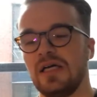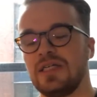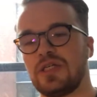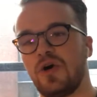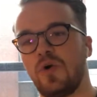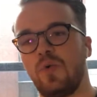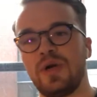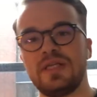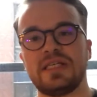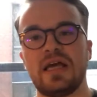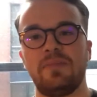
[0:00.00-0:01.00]
So what
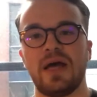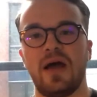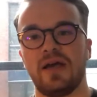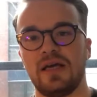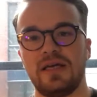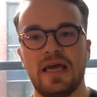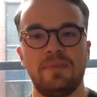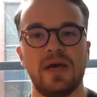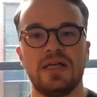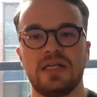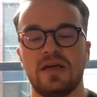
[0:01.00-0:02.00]
is a KPI? A
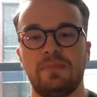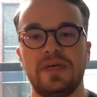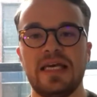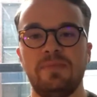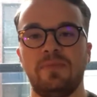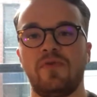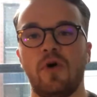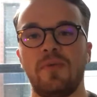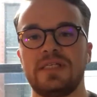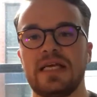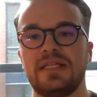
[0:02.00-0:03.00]
KPI is like a key
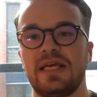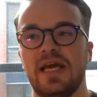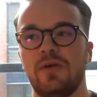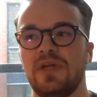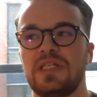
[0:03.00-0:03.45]
performance indicator,